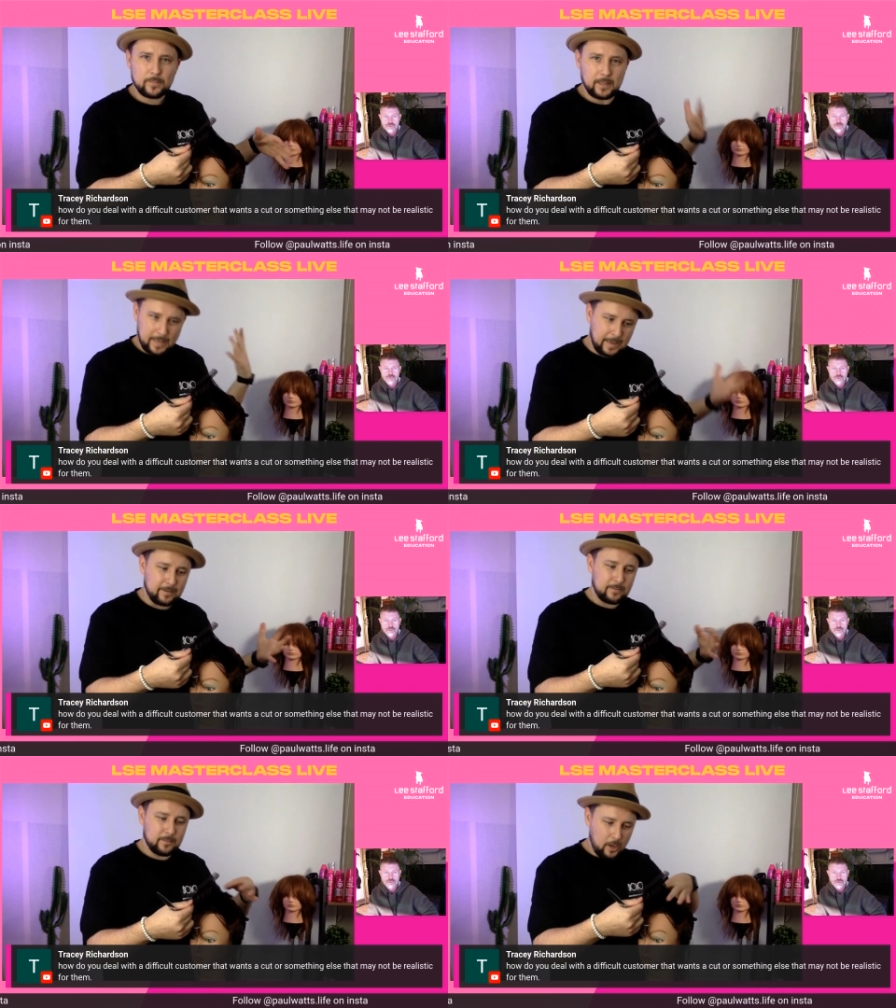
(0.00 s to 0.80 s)
Yeah.
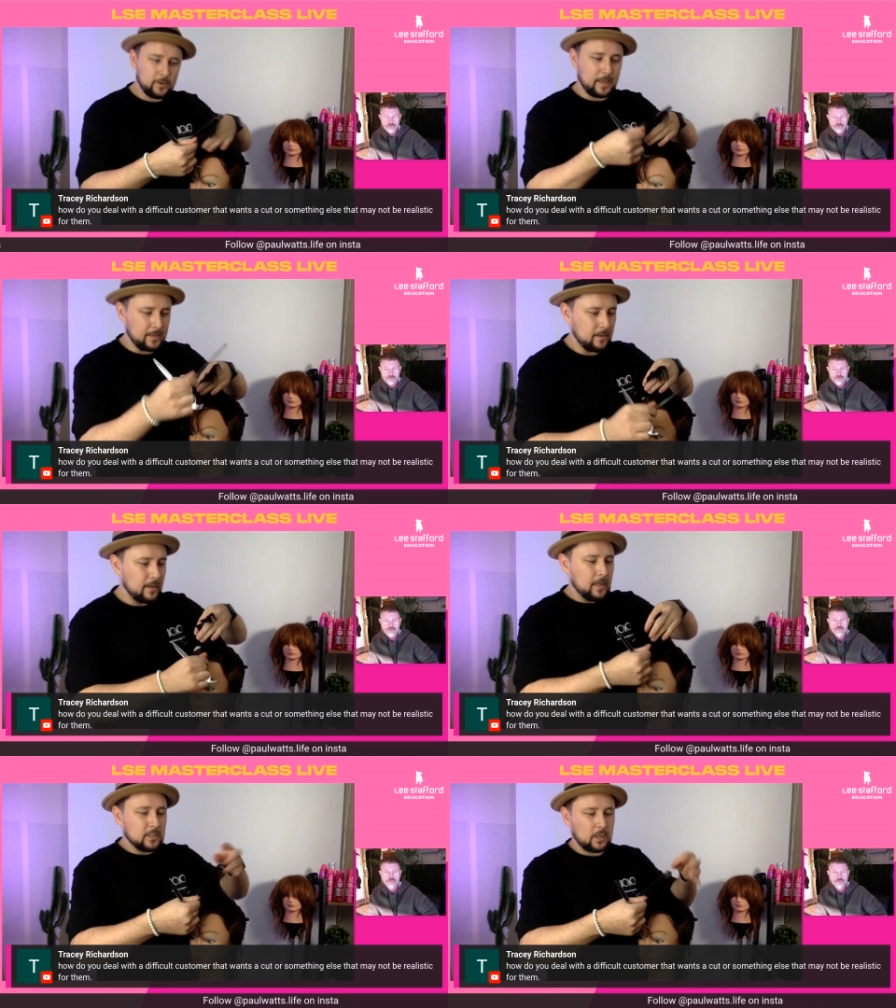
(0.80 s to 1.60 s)
Okay.
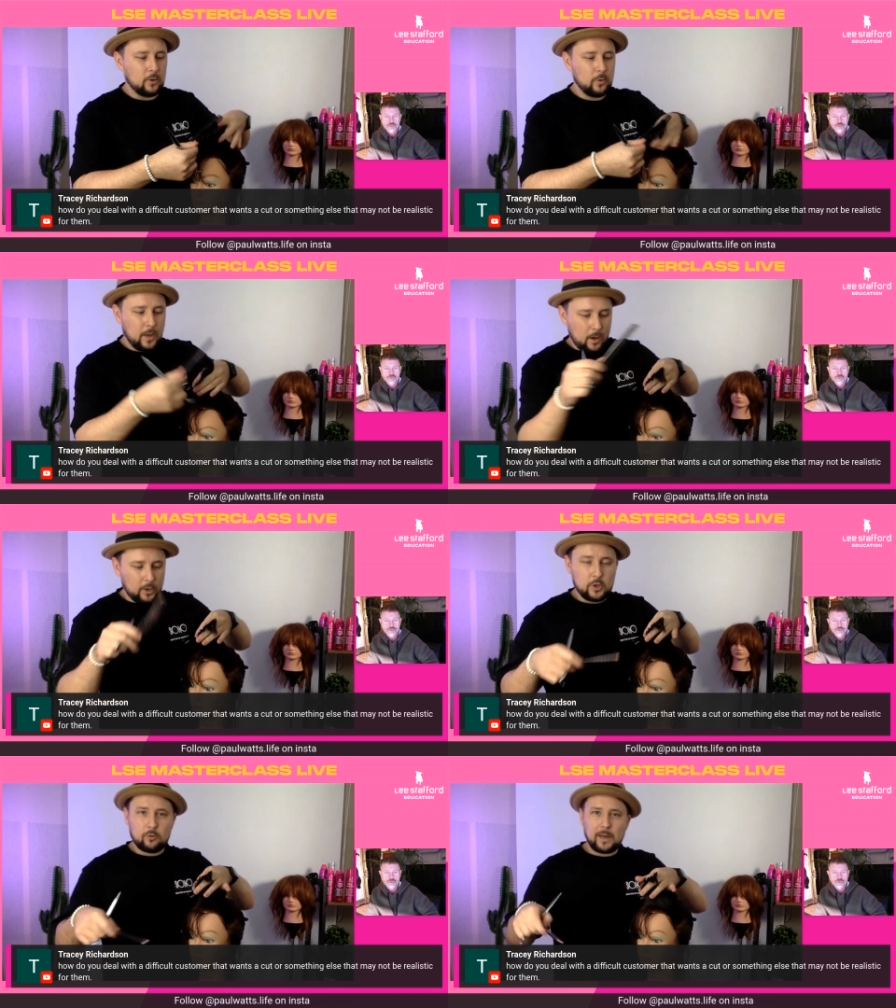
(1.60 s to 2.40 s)
So I
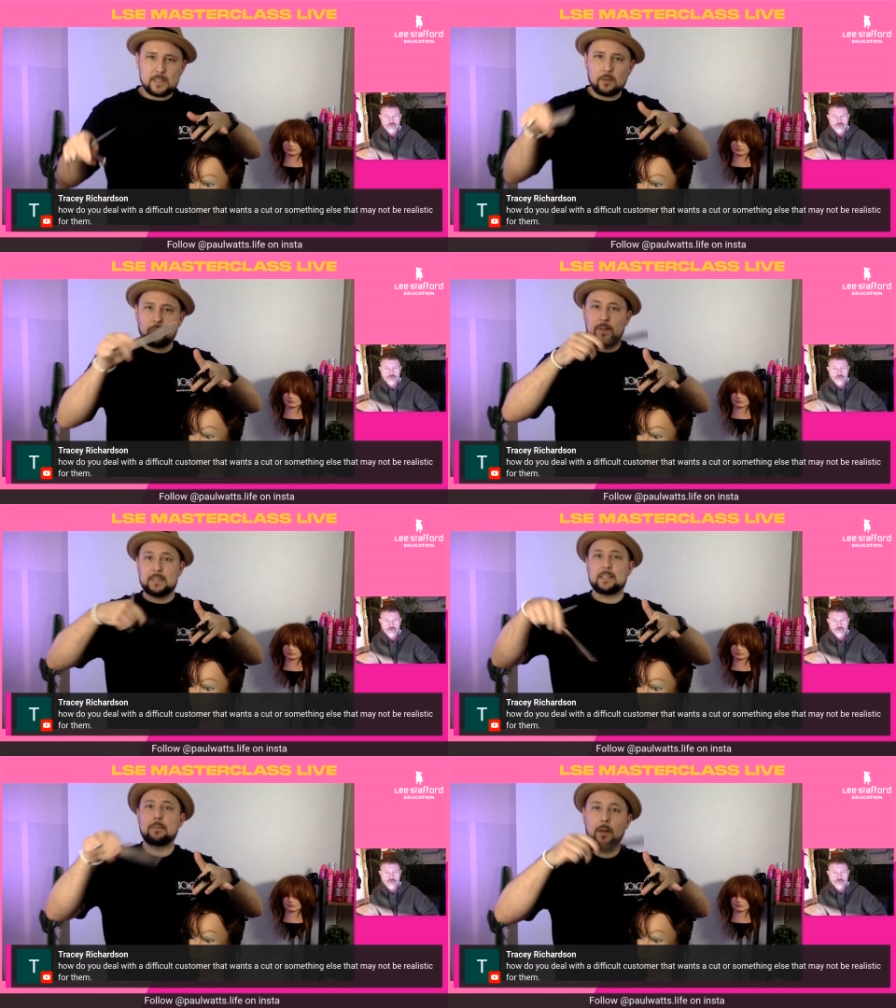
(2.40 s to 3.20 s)
can create something
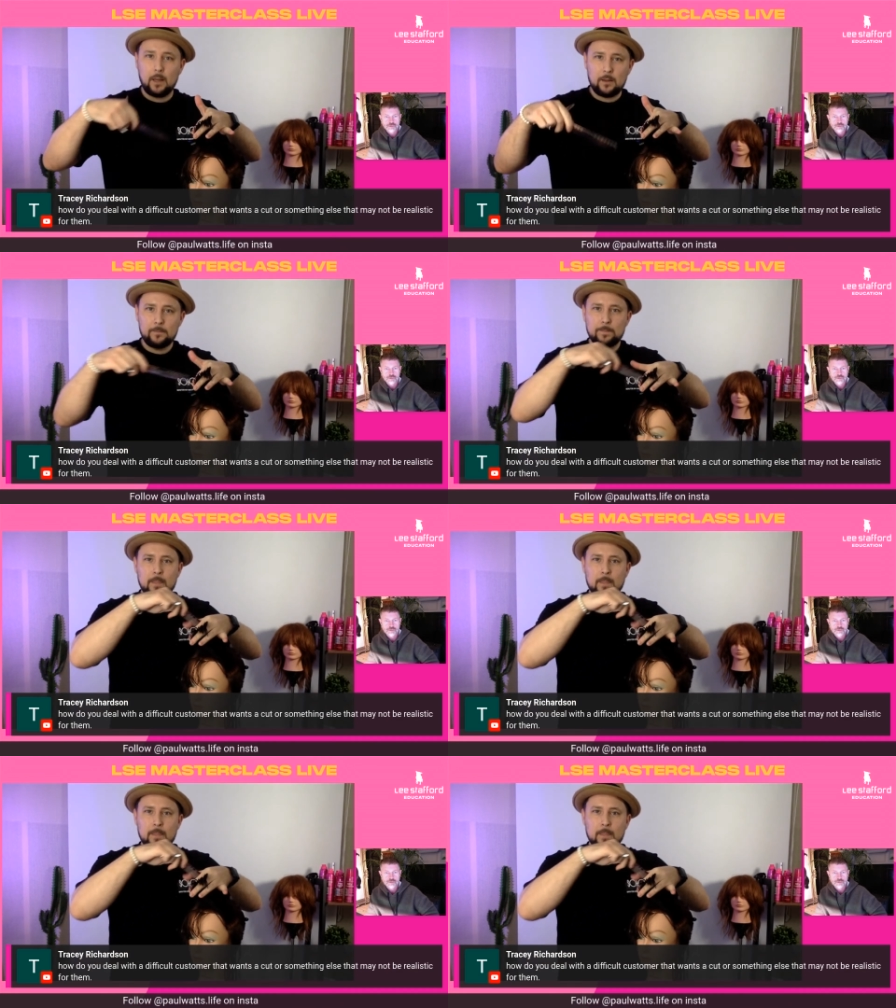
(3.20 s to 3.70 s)
similar,